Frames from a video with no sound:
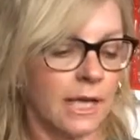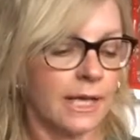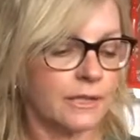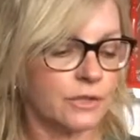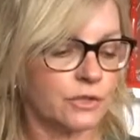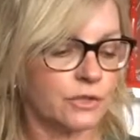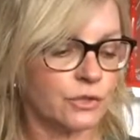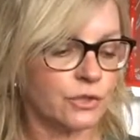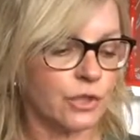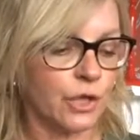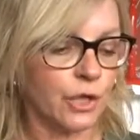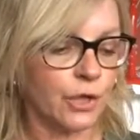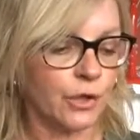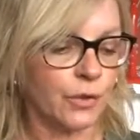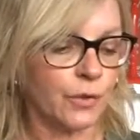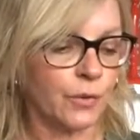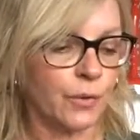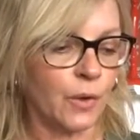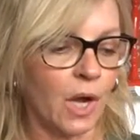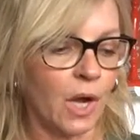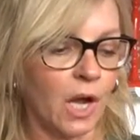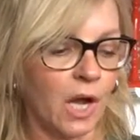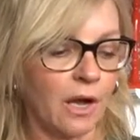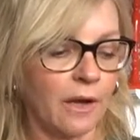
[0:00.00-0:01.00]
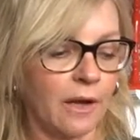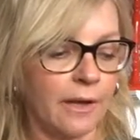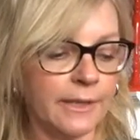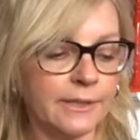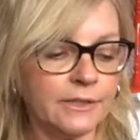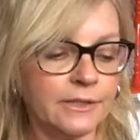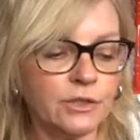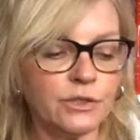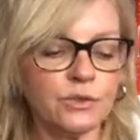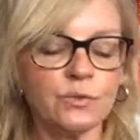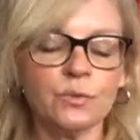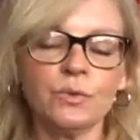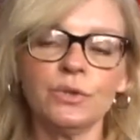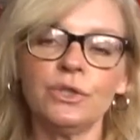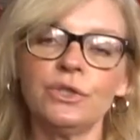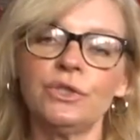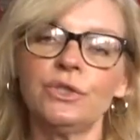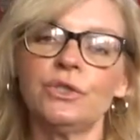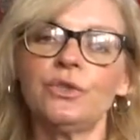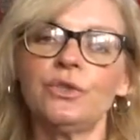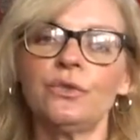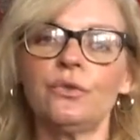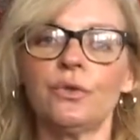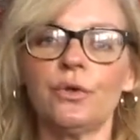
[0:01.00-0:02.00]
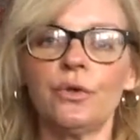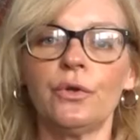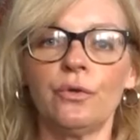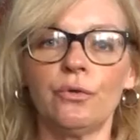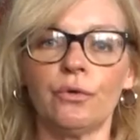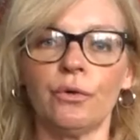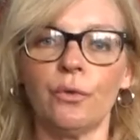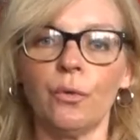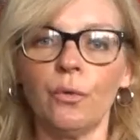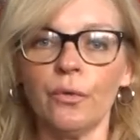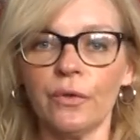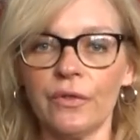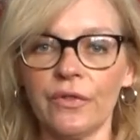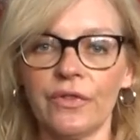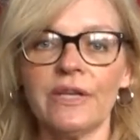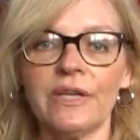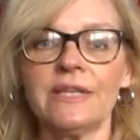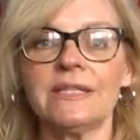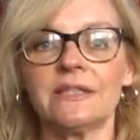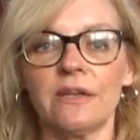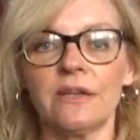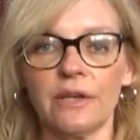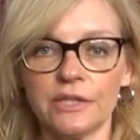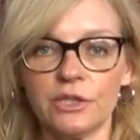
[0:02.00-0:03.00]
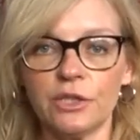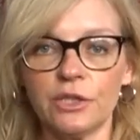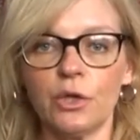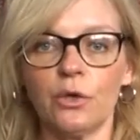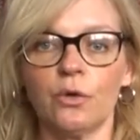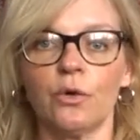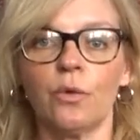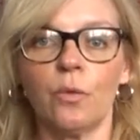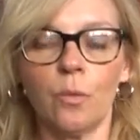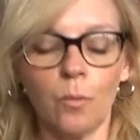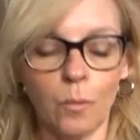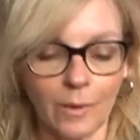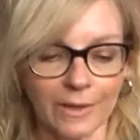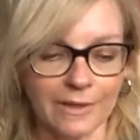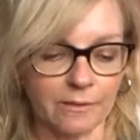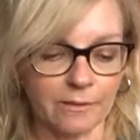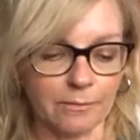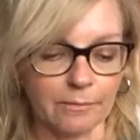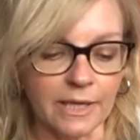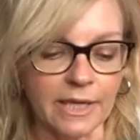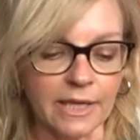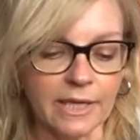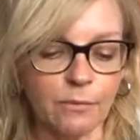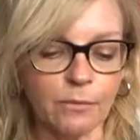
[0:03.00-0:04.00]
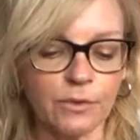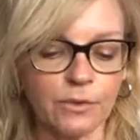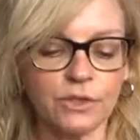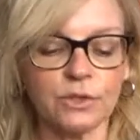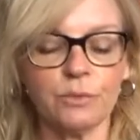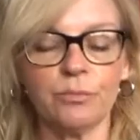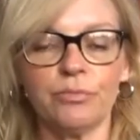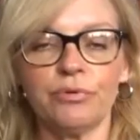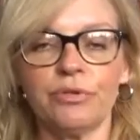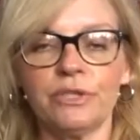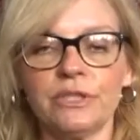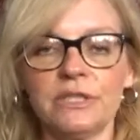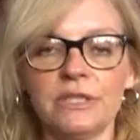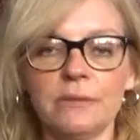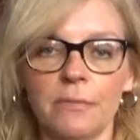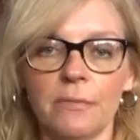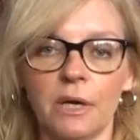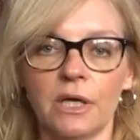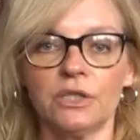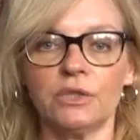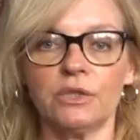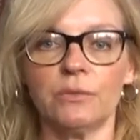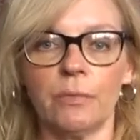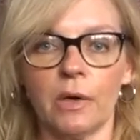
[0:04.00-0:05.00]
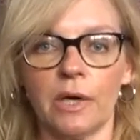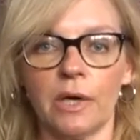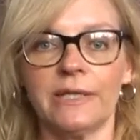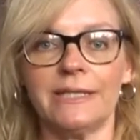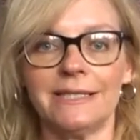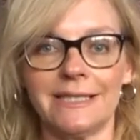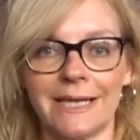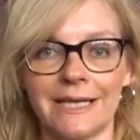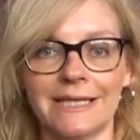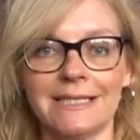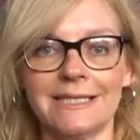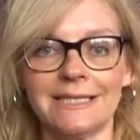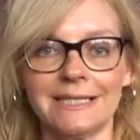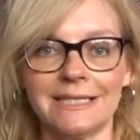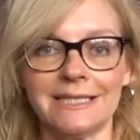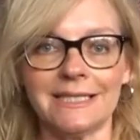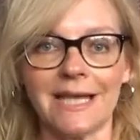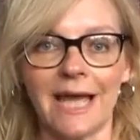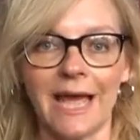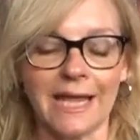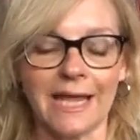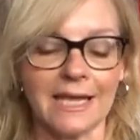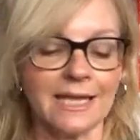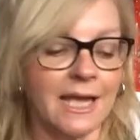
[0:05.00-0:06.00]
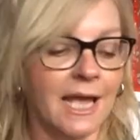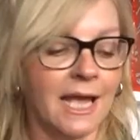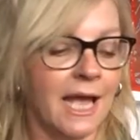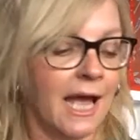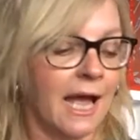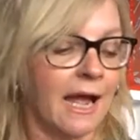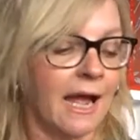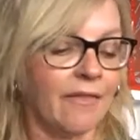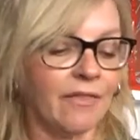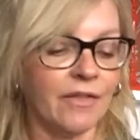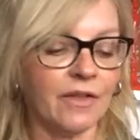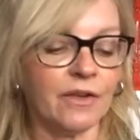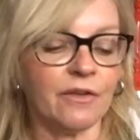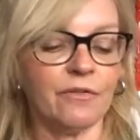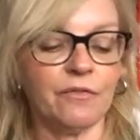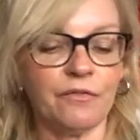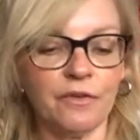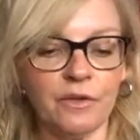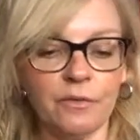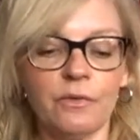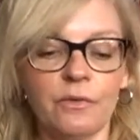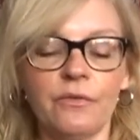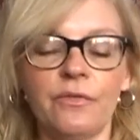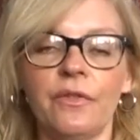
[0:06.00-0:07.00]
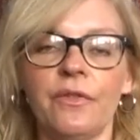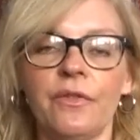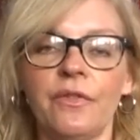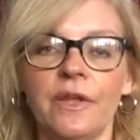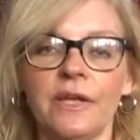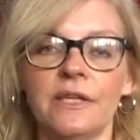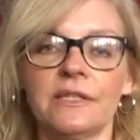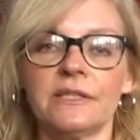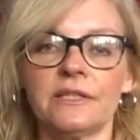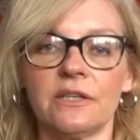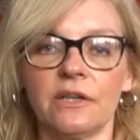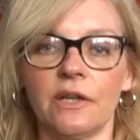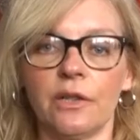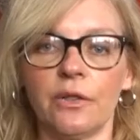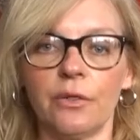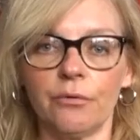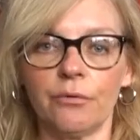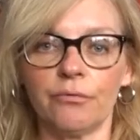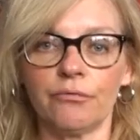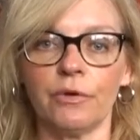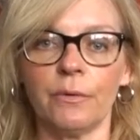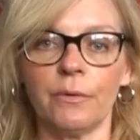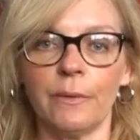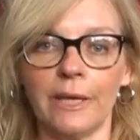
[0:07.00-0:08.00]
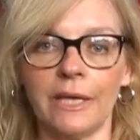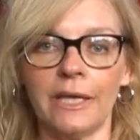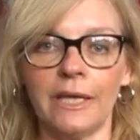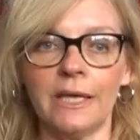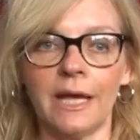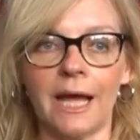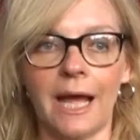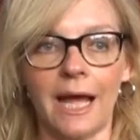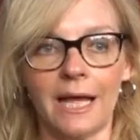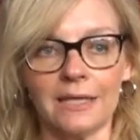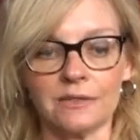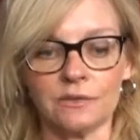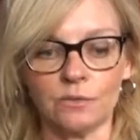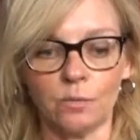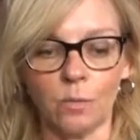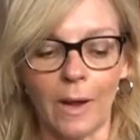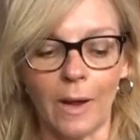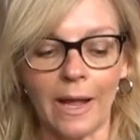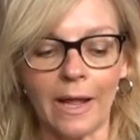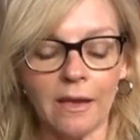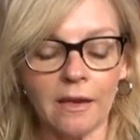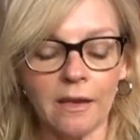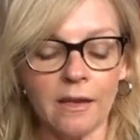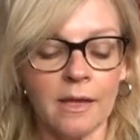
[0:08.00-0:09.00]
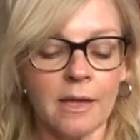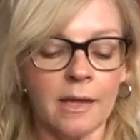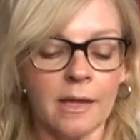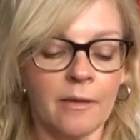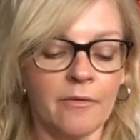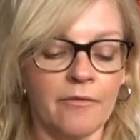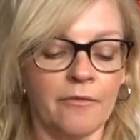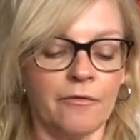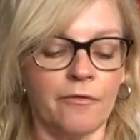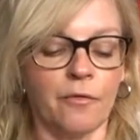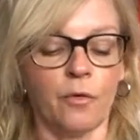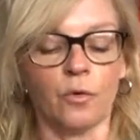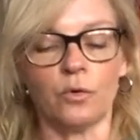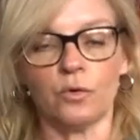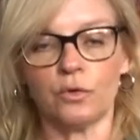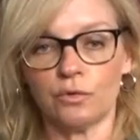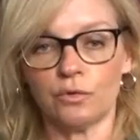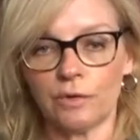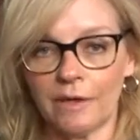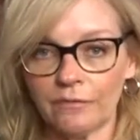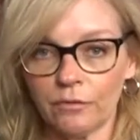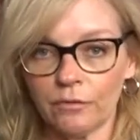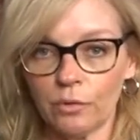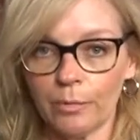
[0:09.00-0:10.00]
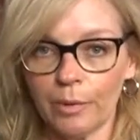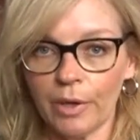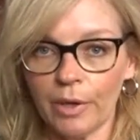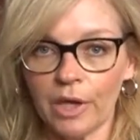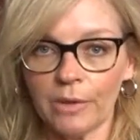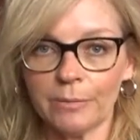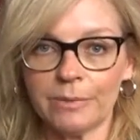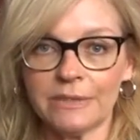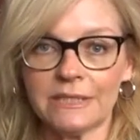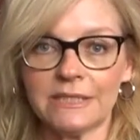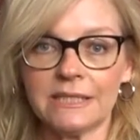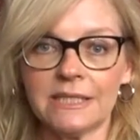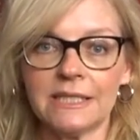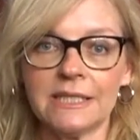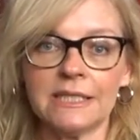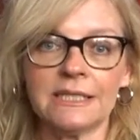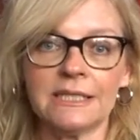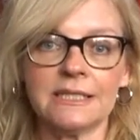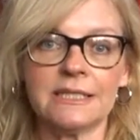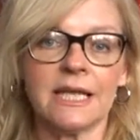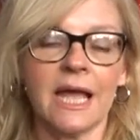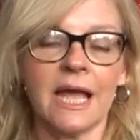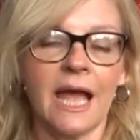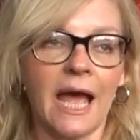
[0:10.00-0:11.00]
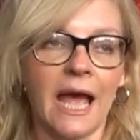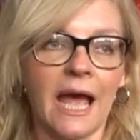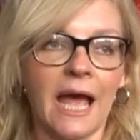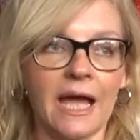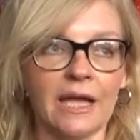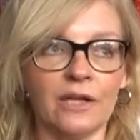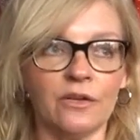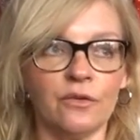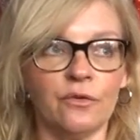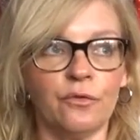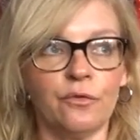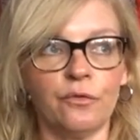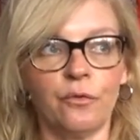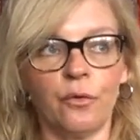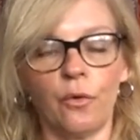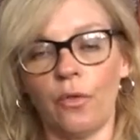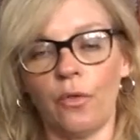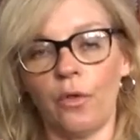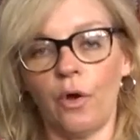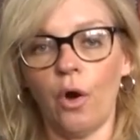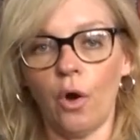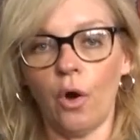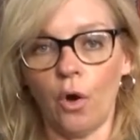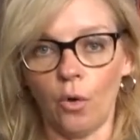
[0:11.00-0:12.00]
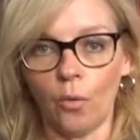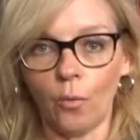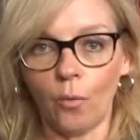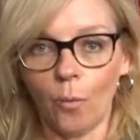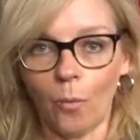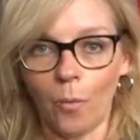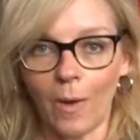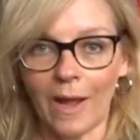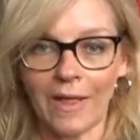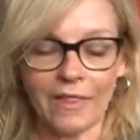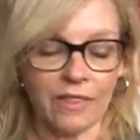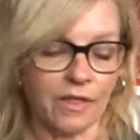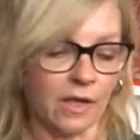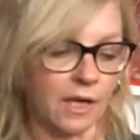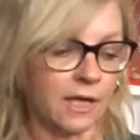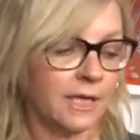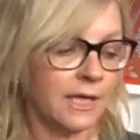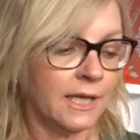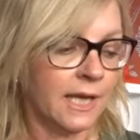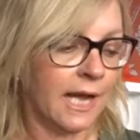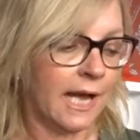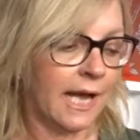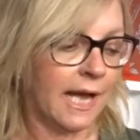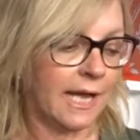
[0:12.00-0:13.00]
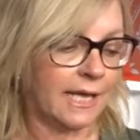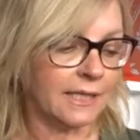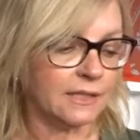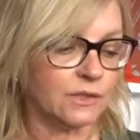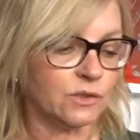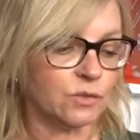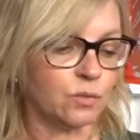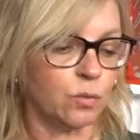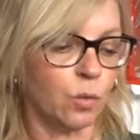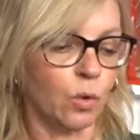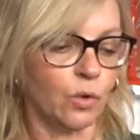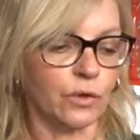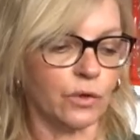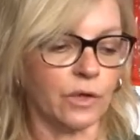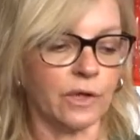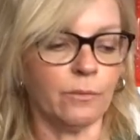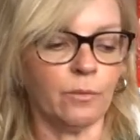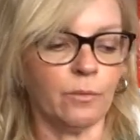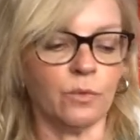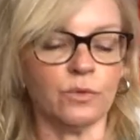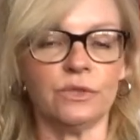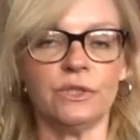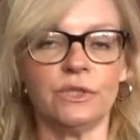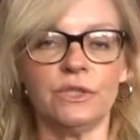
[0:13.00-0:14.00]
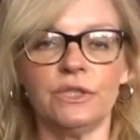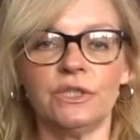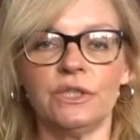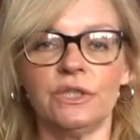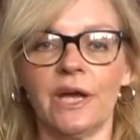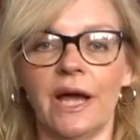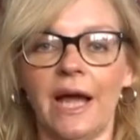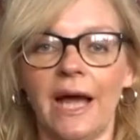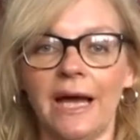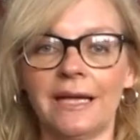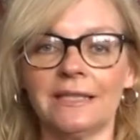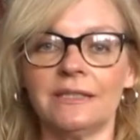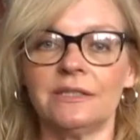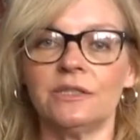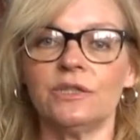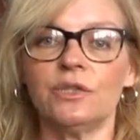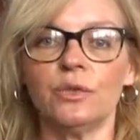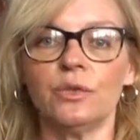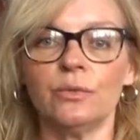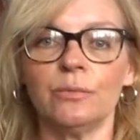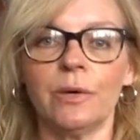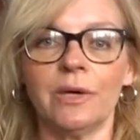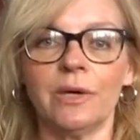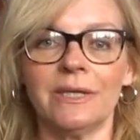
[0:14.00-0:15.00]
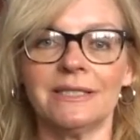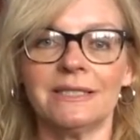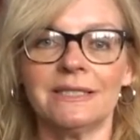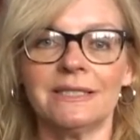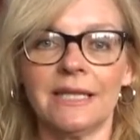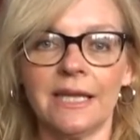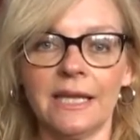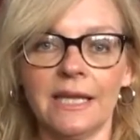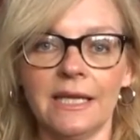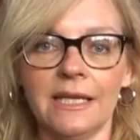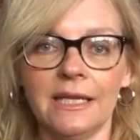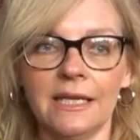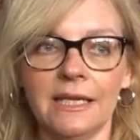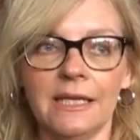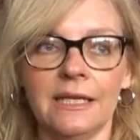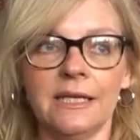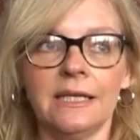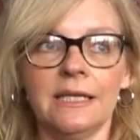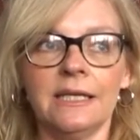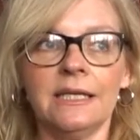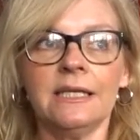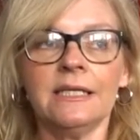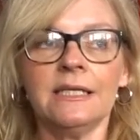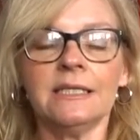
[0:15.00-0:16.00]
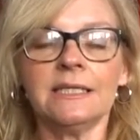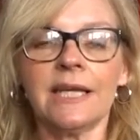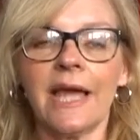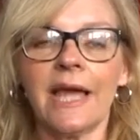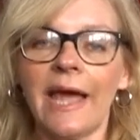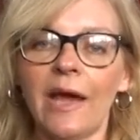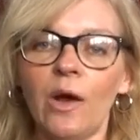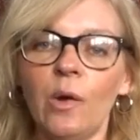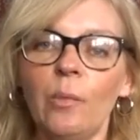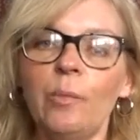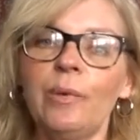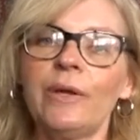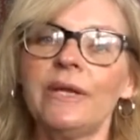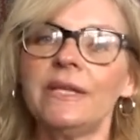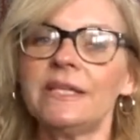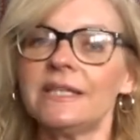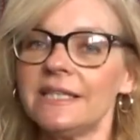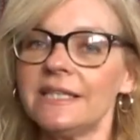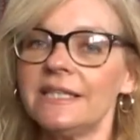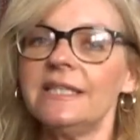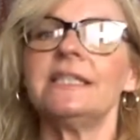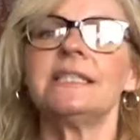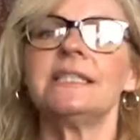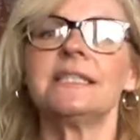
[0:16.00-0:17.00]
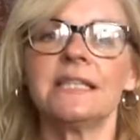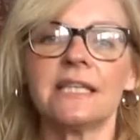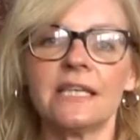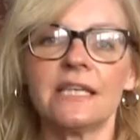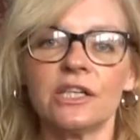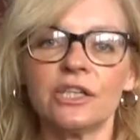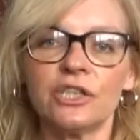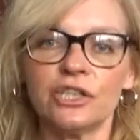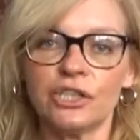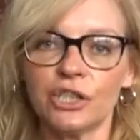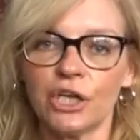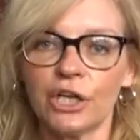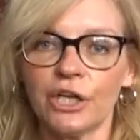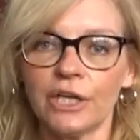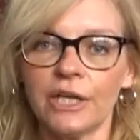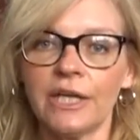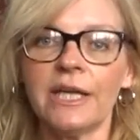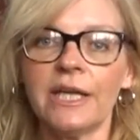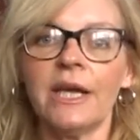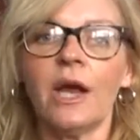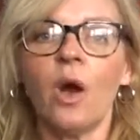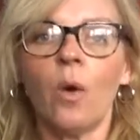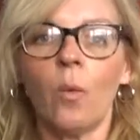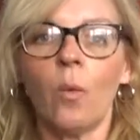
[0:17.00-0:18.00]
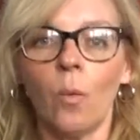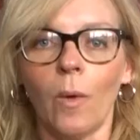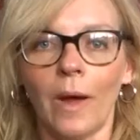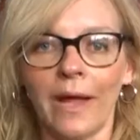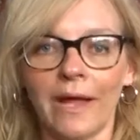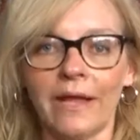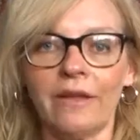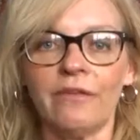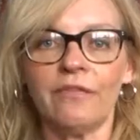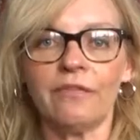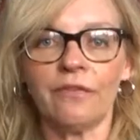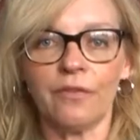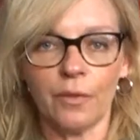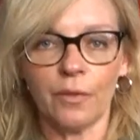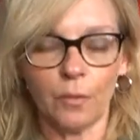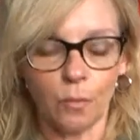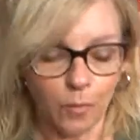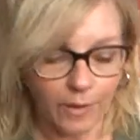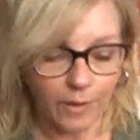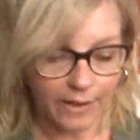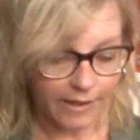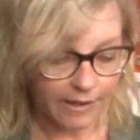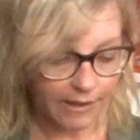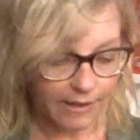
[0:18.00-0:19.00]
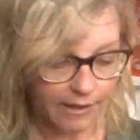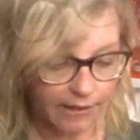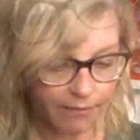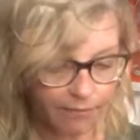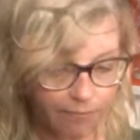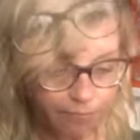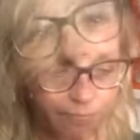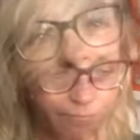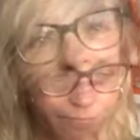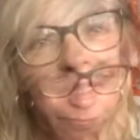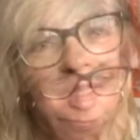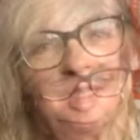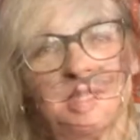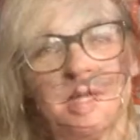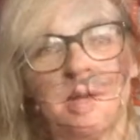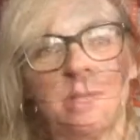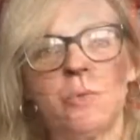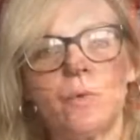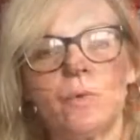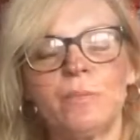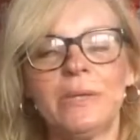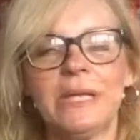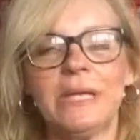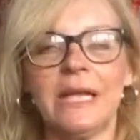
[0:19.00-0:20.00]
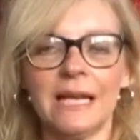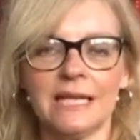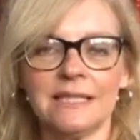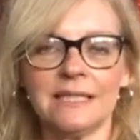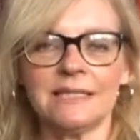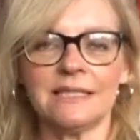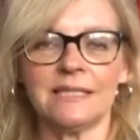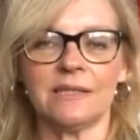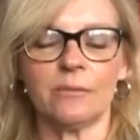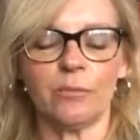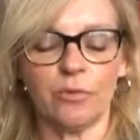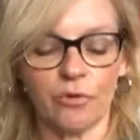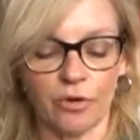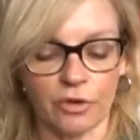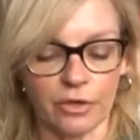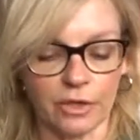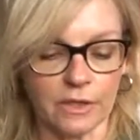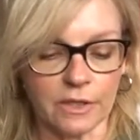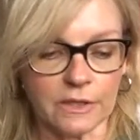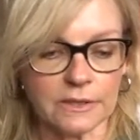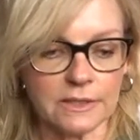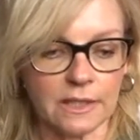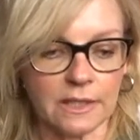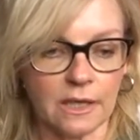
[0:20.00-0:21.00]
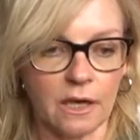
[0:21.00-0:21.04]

So I just wanted to talk you through all the things that I took with me, which are pretty much my day-to-day, and then a few of the things that I threw in as well for travel purposes and for the hot weather, and what I wanted to add to my skin to help it in its little journey away for the week. First up would be cleansing products.